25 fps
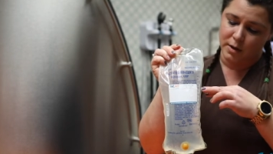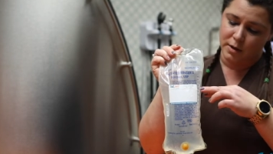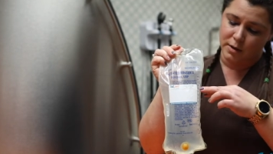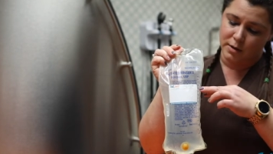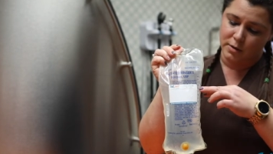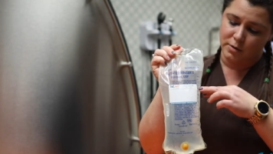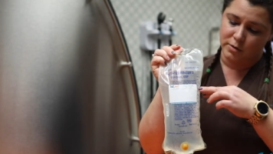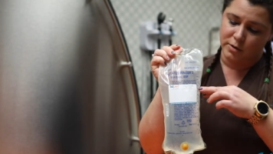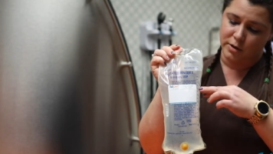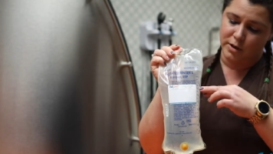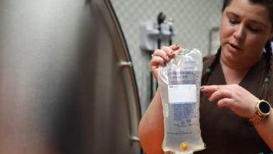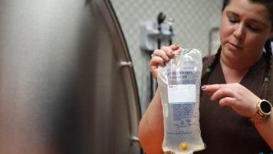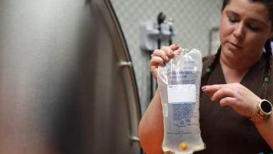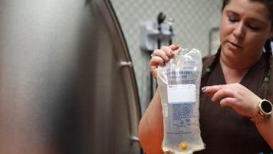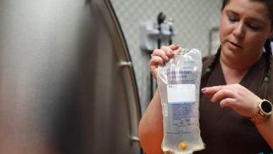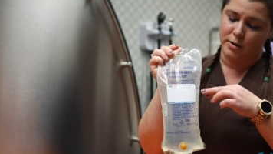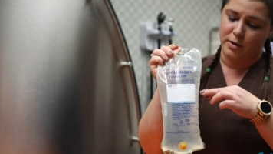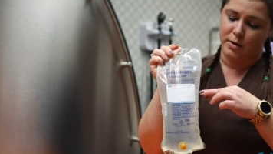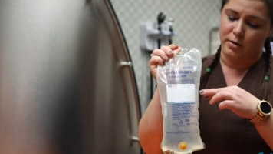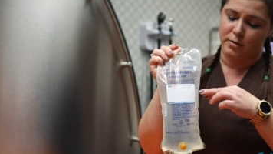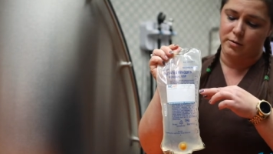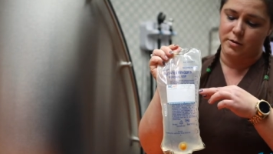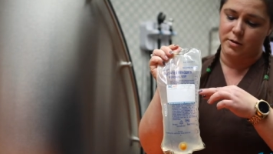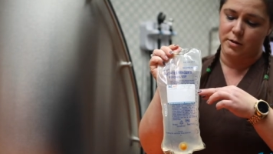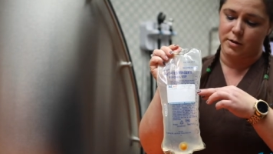so you would
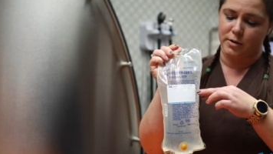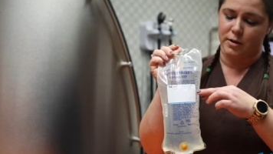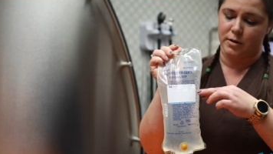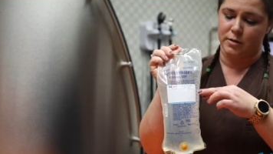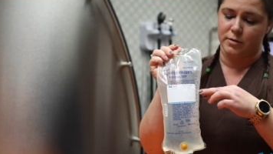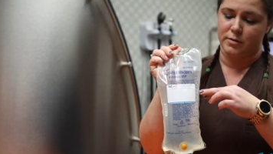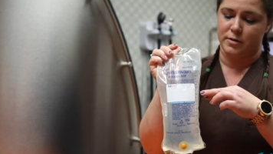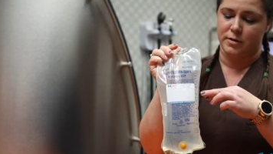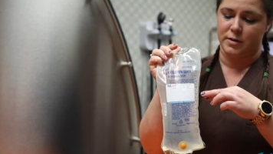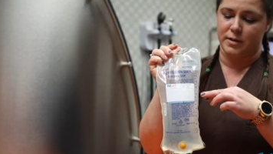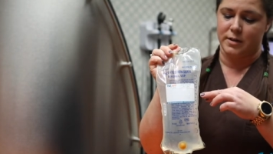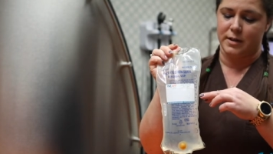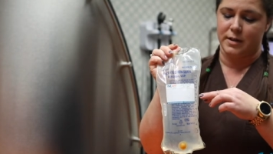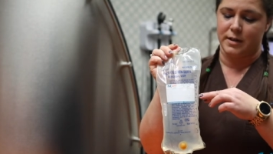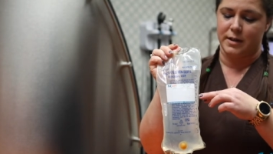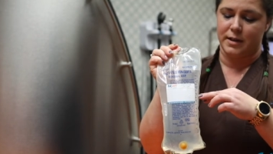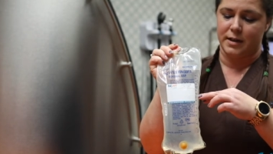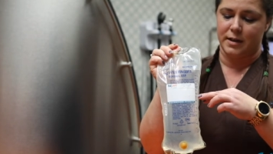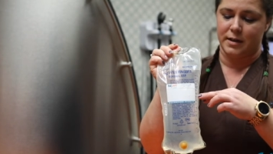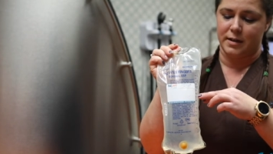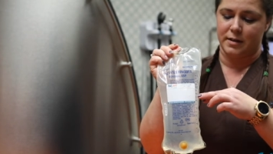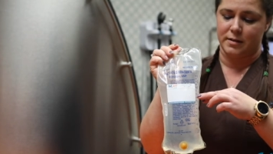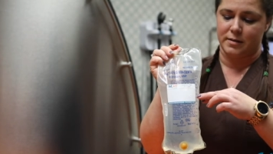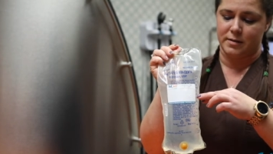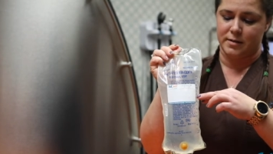know to go to the
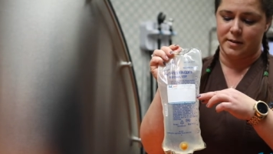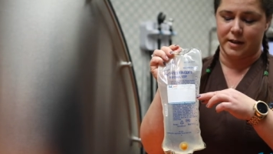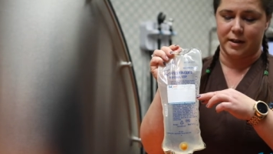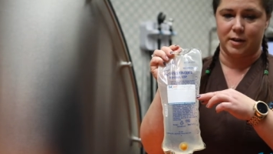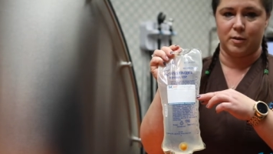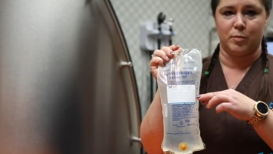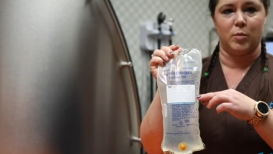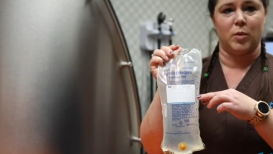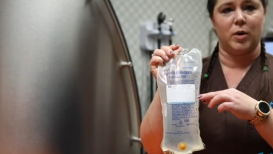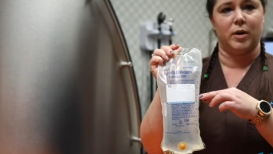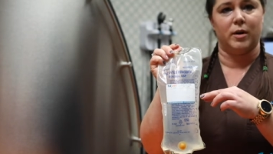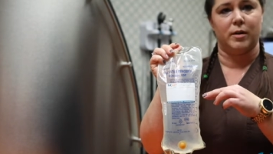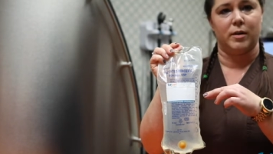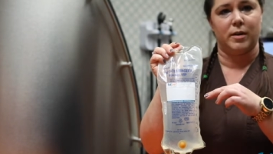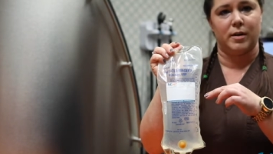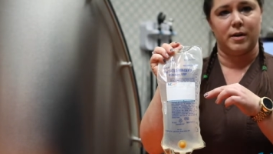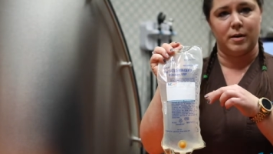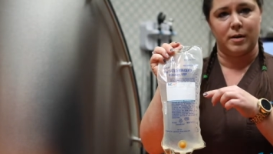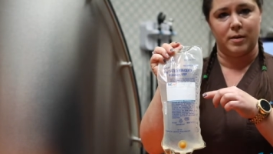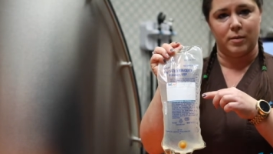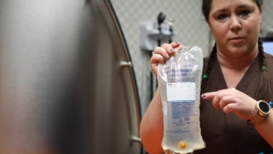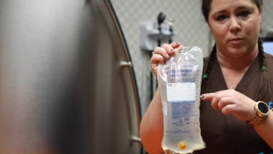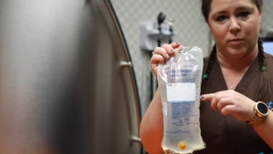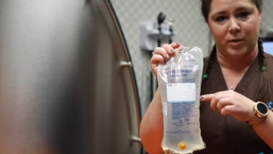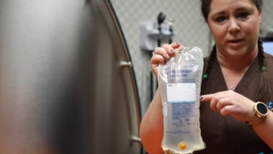tick mark
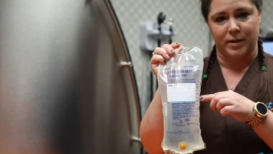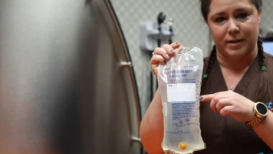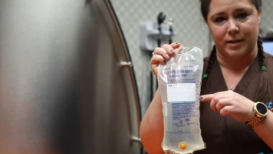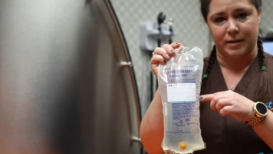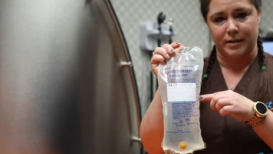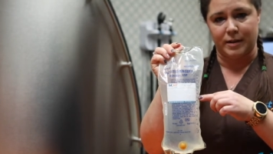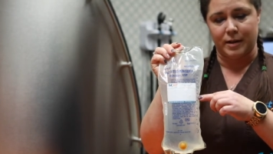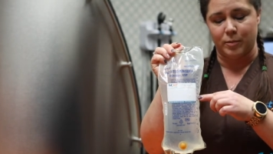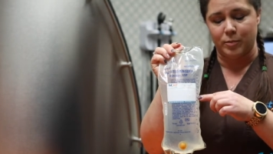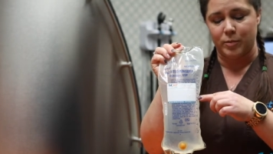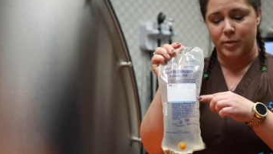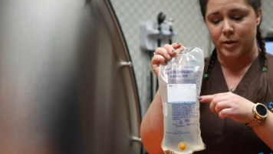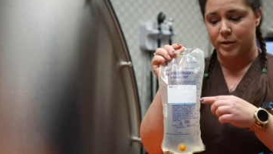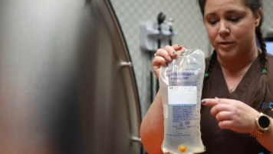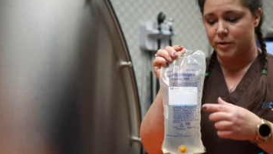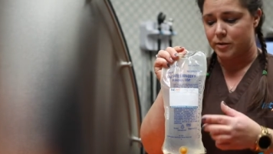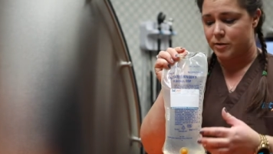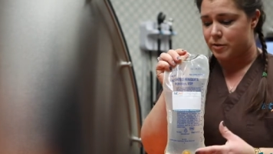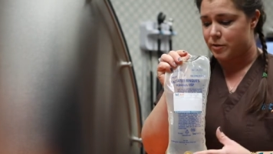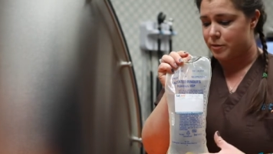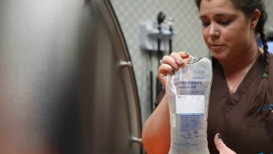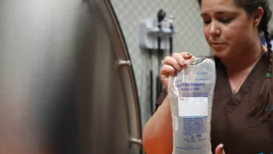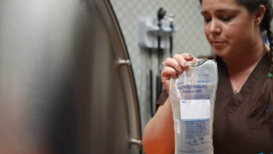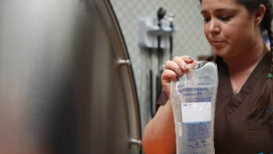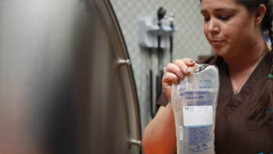with the numbers.